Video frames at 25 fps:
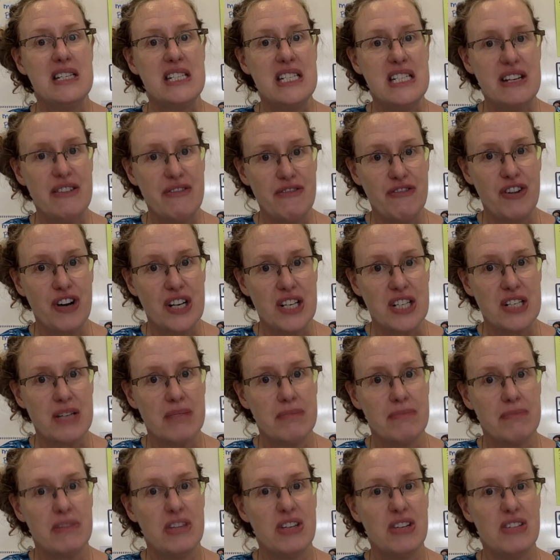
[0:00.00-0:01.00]
different.
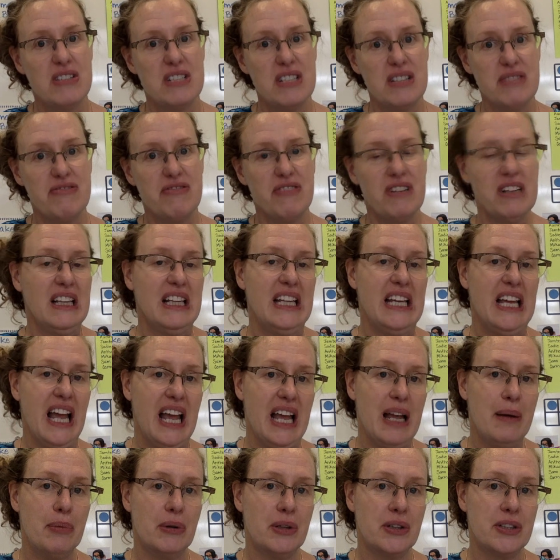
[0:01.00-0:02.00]
They're differently
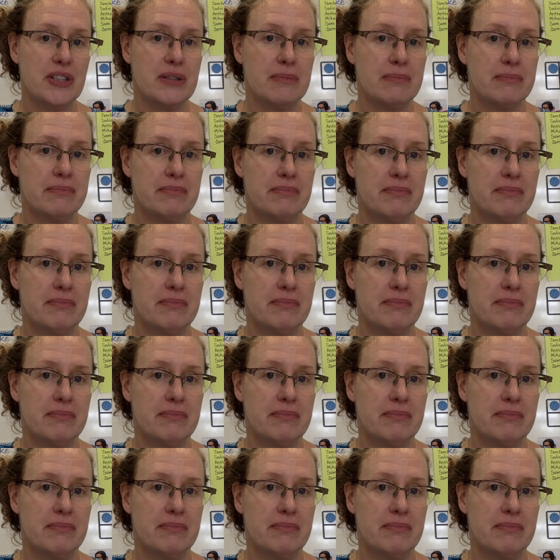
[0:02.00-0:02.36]
abled.